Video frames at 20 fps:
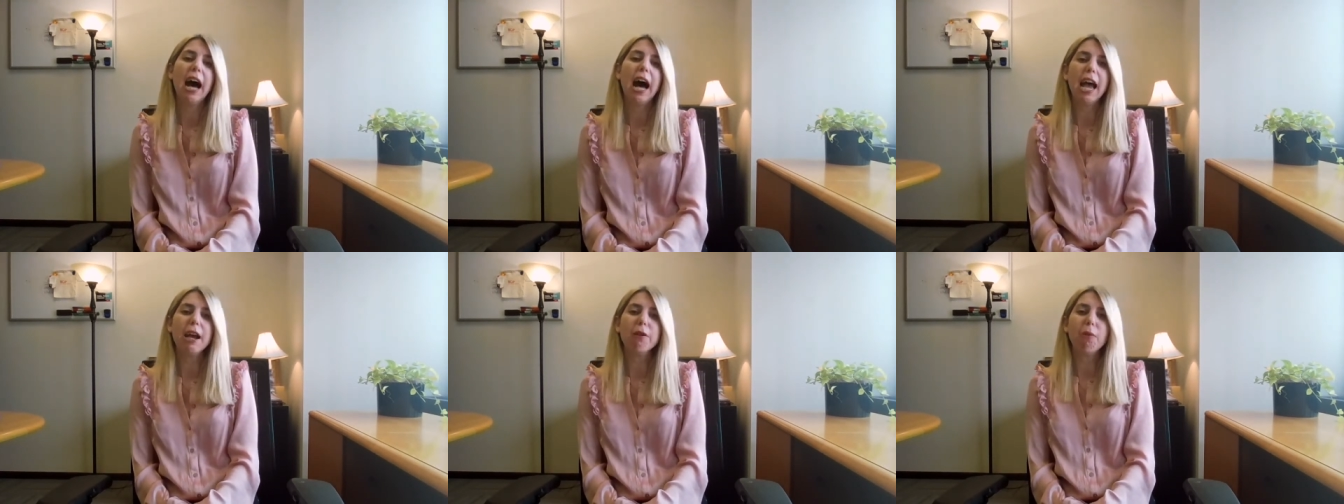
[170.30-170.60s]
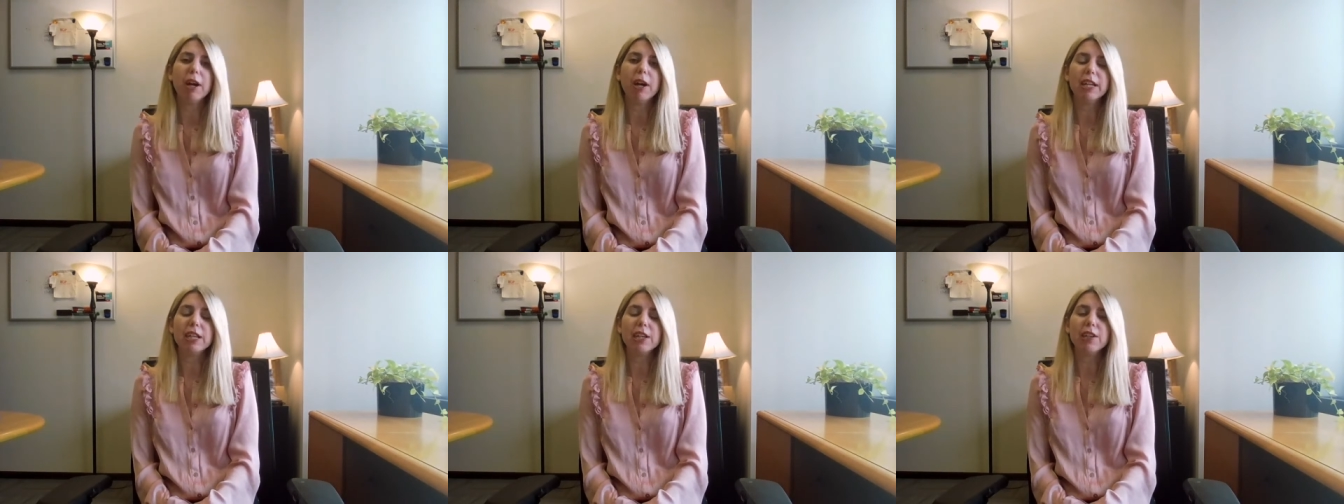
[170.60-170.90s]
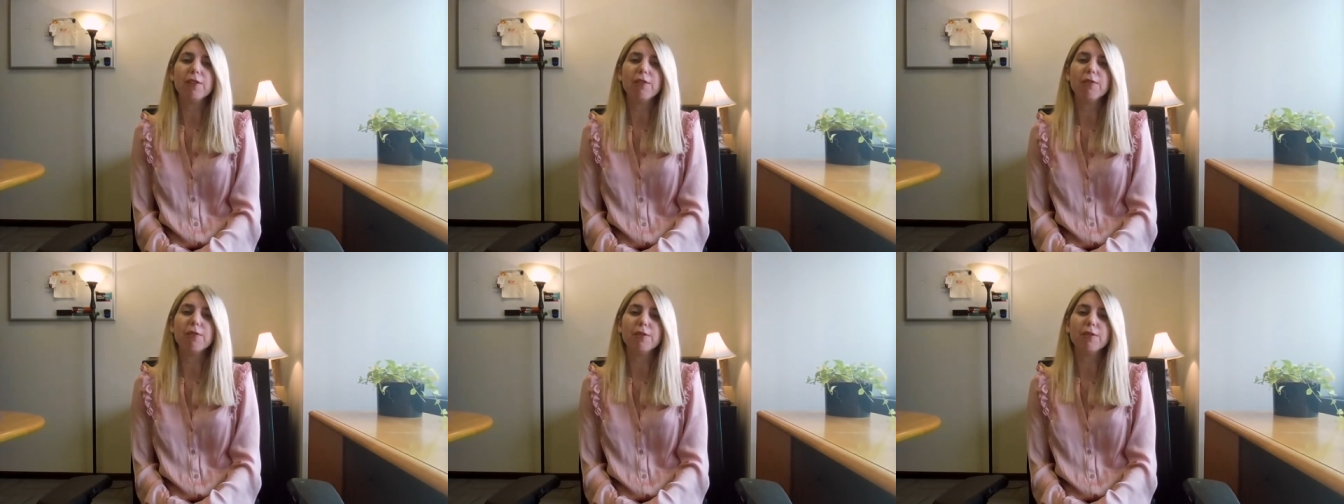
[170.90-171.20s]
I want
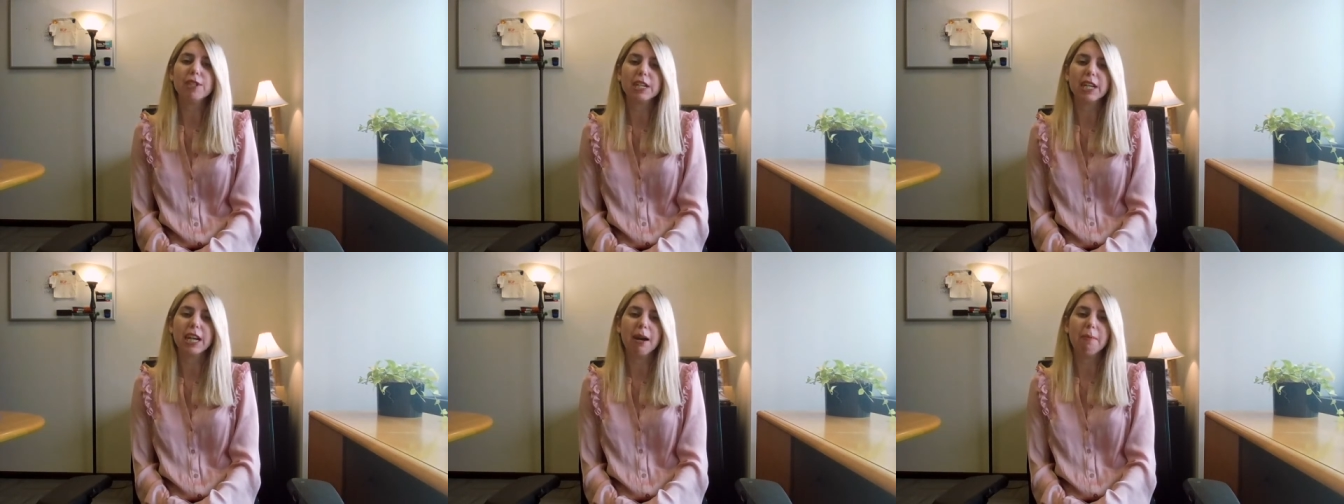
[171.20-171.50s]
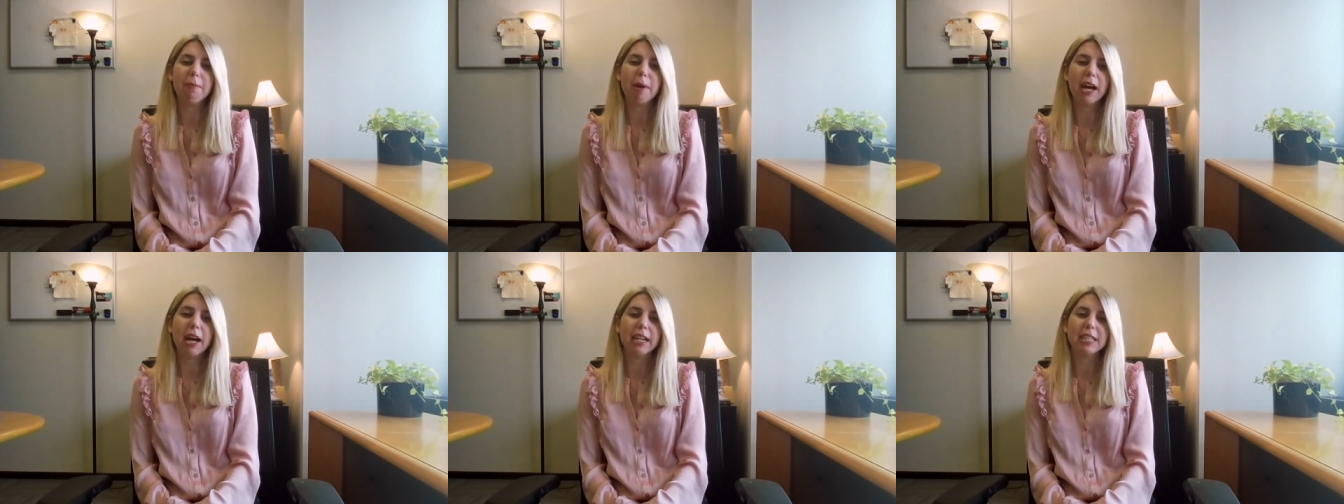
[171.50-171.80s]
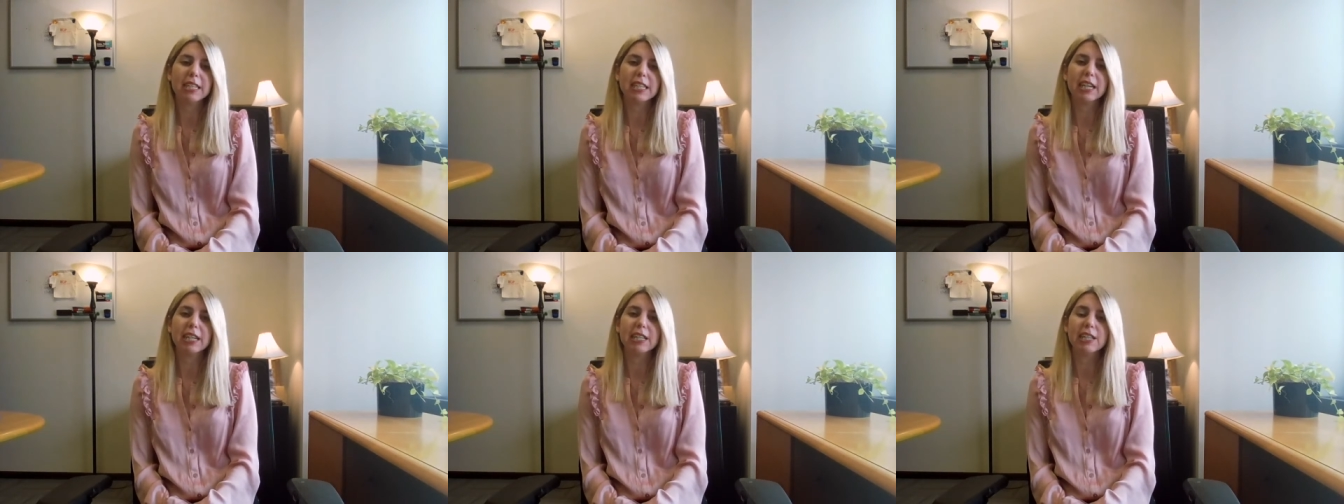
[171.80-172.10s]
you to come on
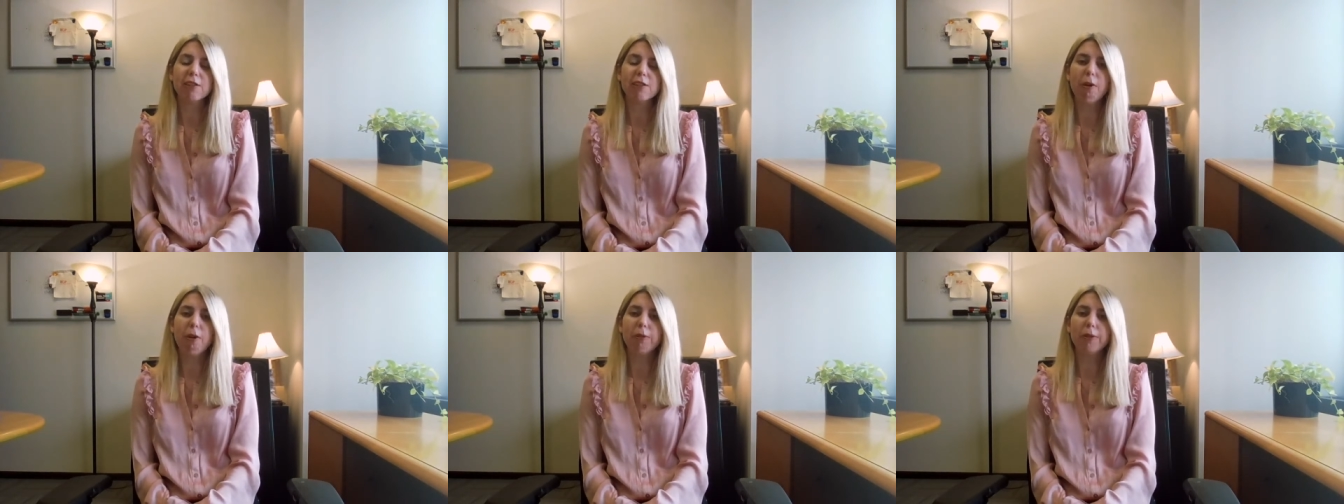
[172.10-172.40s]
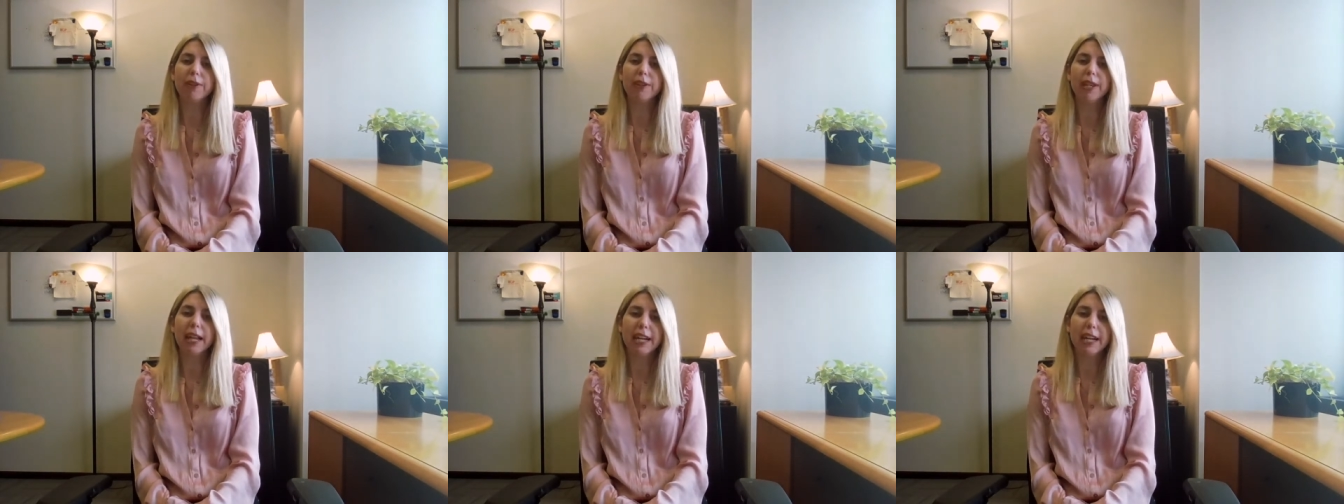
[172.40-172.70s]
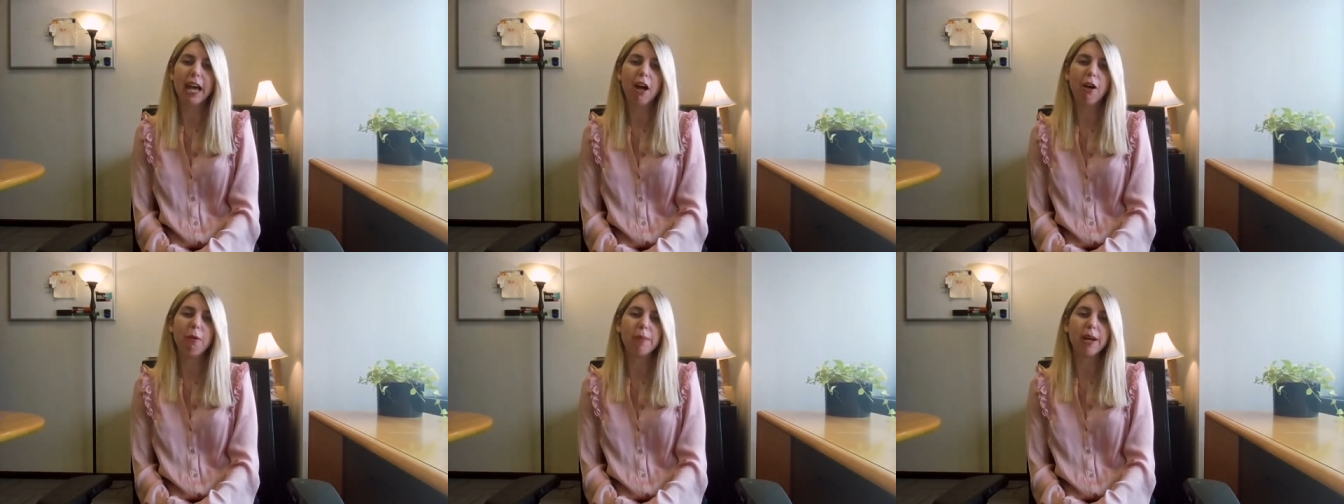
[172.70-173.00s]
as a consultant and
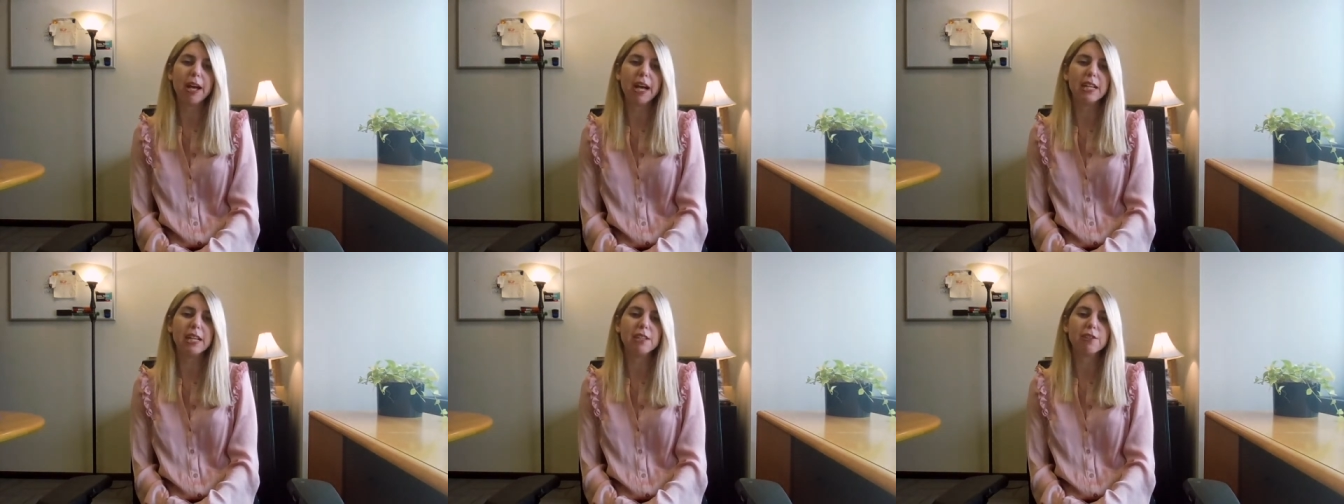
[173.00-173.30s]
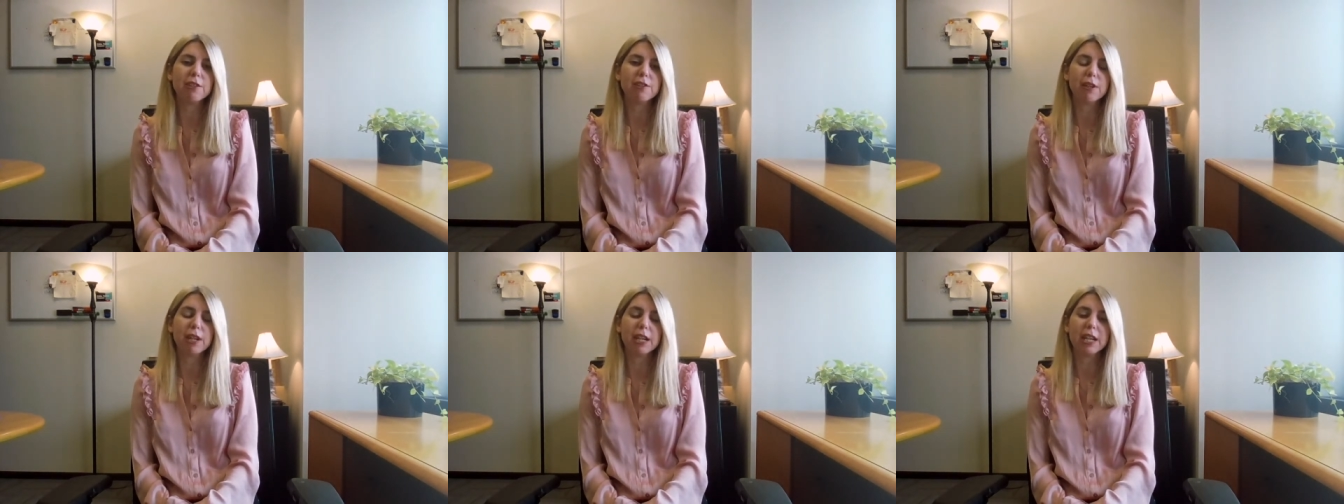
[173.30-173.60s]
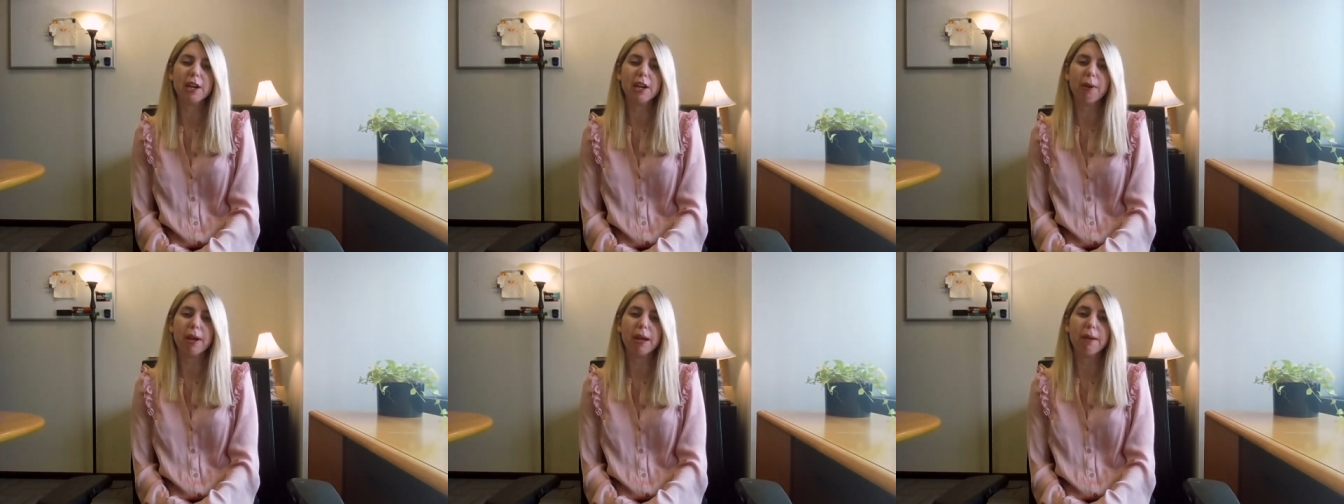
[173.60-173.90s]
help us,
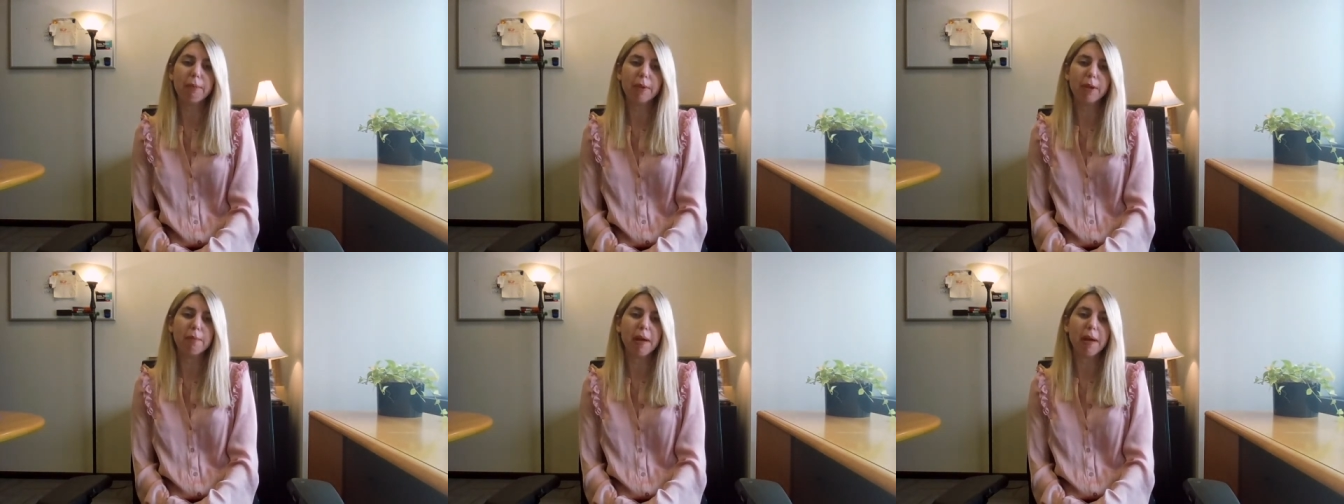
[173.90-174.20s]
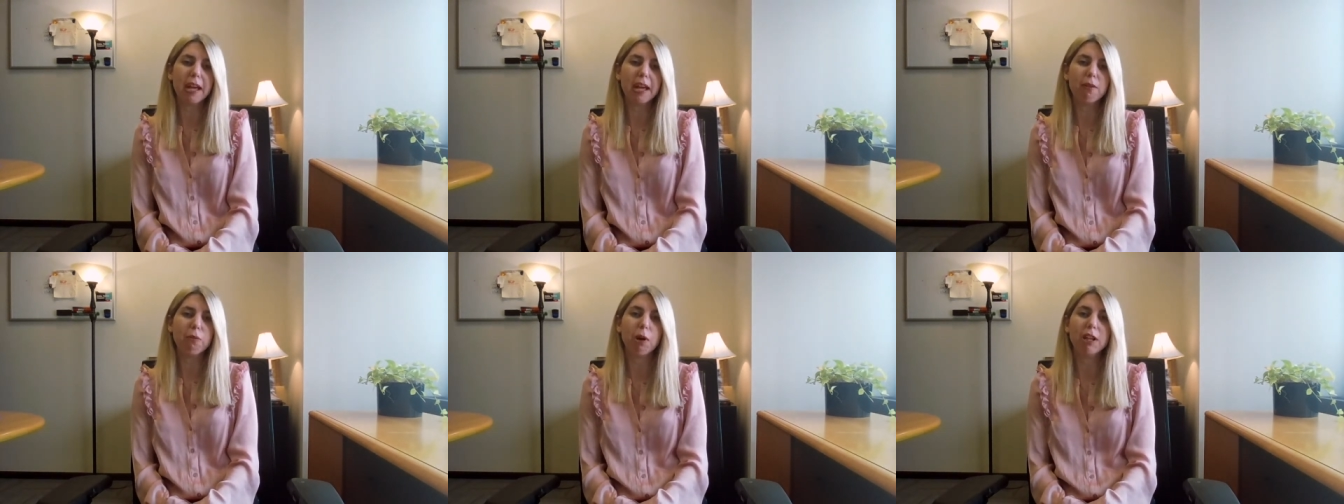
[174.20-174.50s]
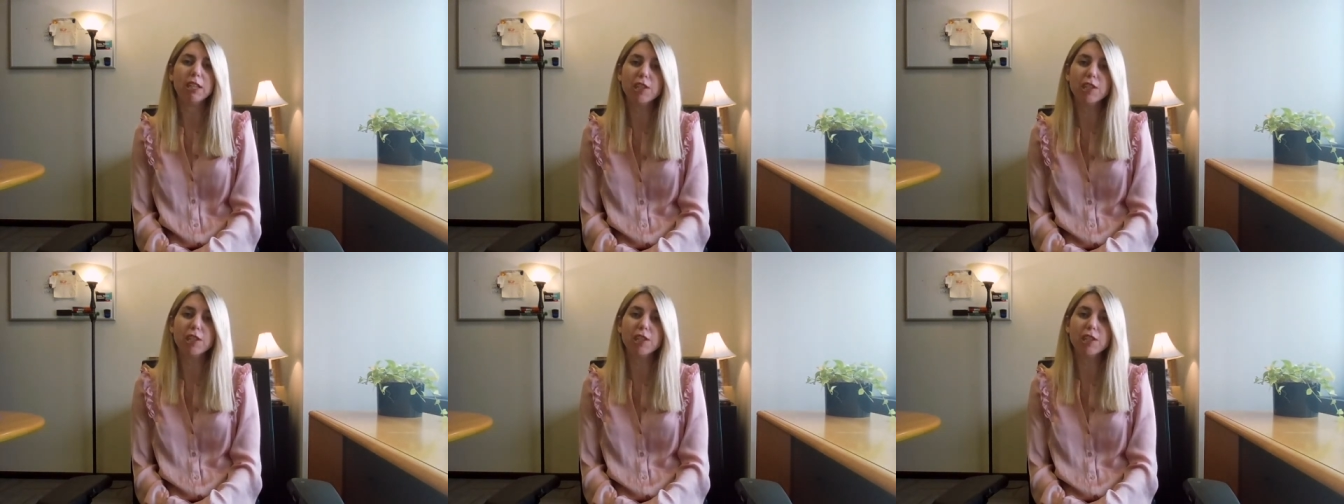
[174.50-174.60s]
you know, implement